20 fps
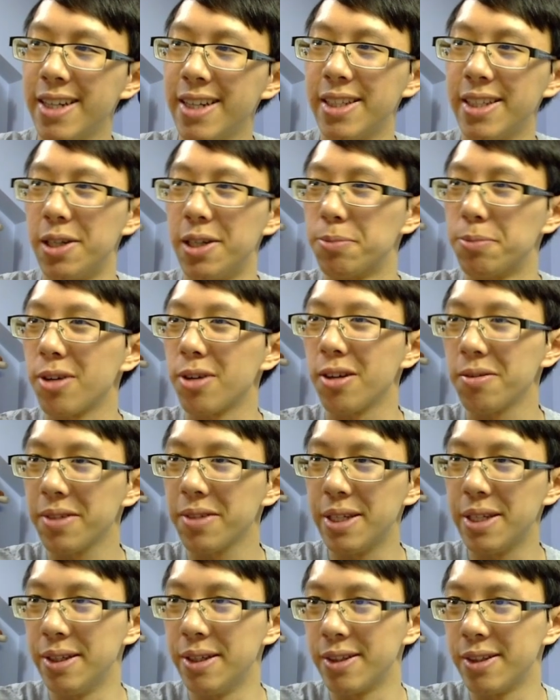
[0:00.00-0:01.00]
Now,
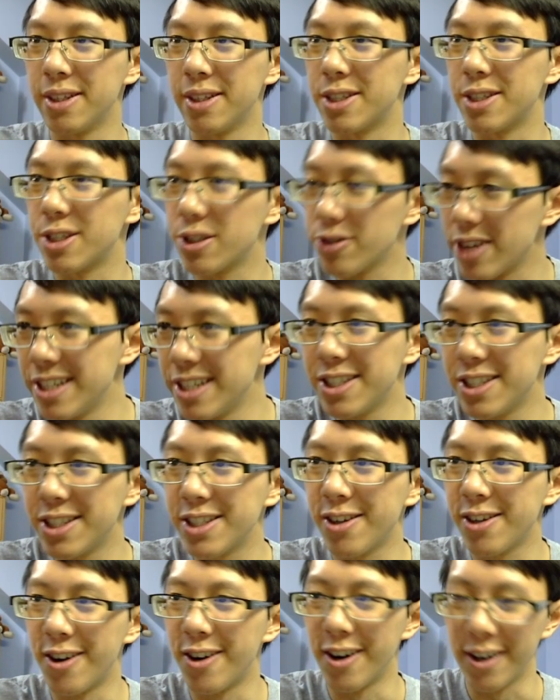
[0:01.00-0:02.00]
probably the strangest
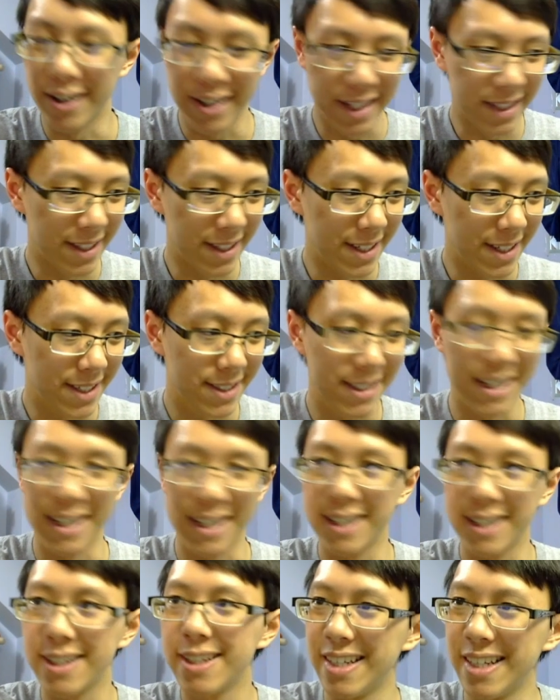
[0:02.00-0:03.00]
card in this
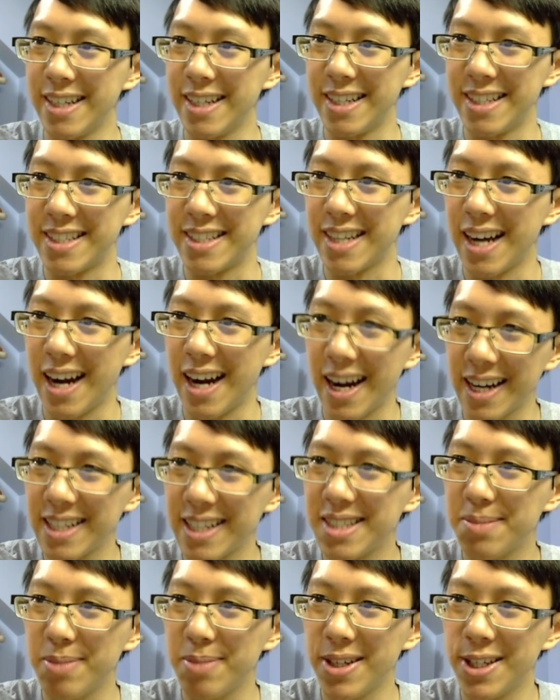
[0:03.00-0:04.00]
deck is
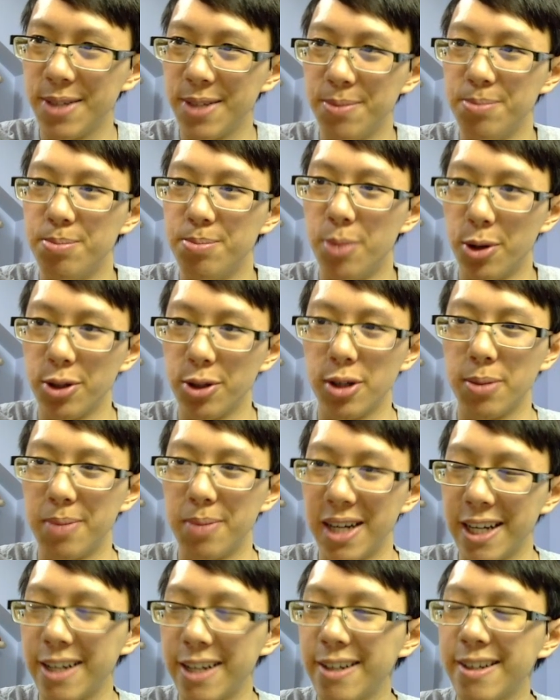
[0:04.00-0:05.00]
High-Speed
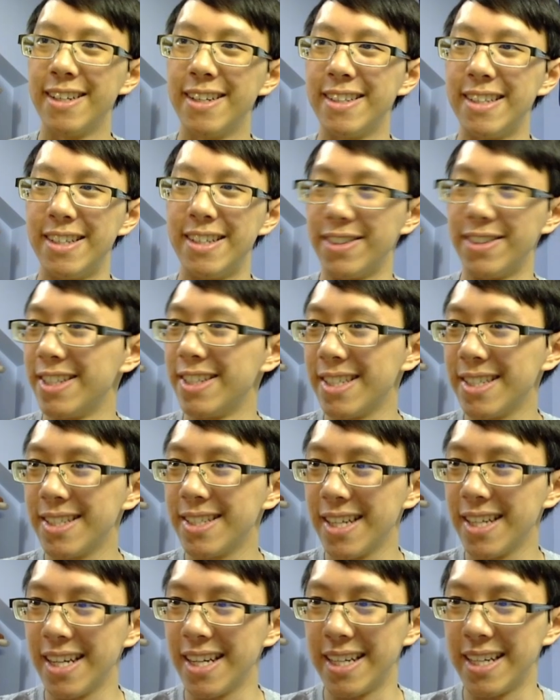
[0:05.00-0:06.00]
Motorbike. Now, this is
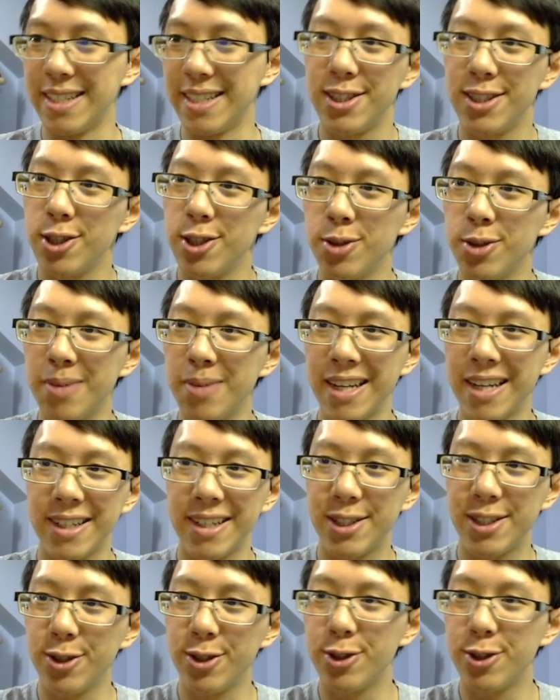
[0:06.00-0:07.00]
a 2 mana
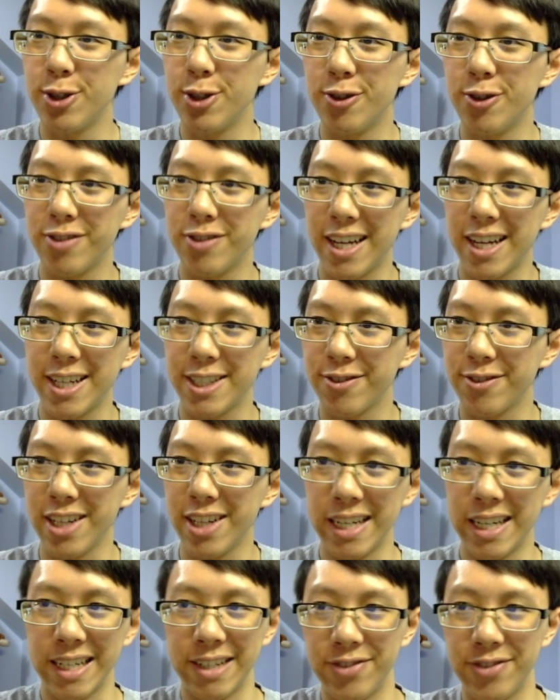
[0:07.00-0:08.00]
2/2 flash
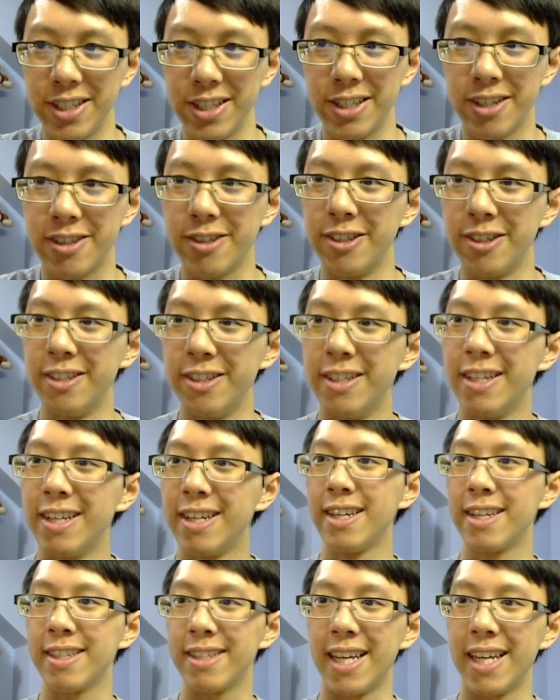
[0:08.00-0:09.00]
flying vehicle
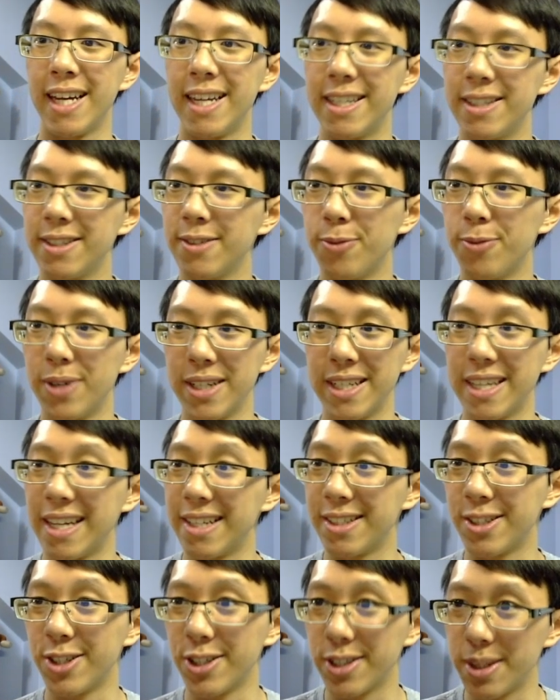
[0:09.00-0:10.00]
that, when it
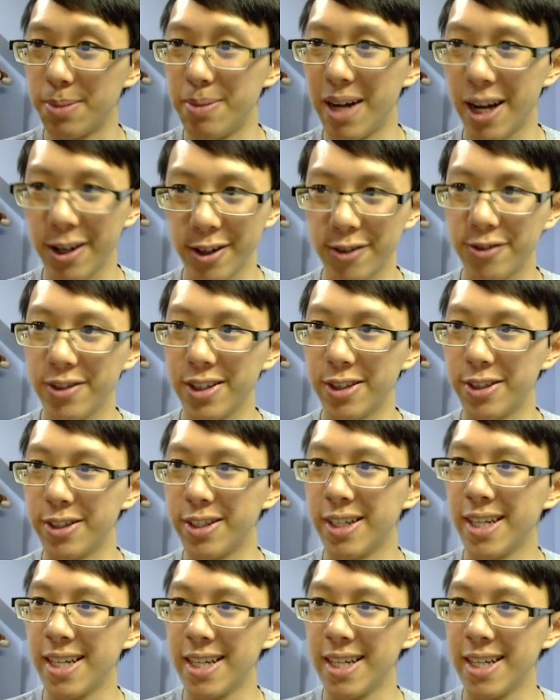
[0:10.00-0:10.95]
enters the battlefield,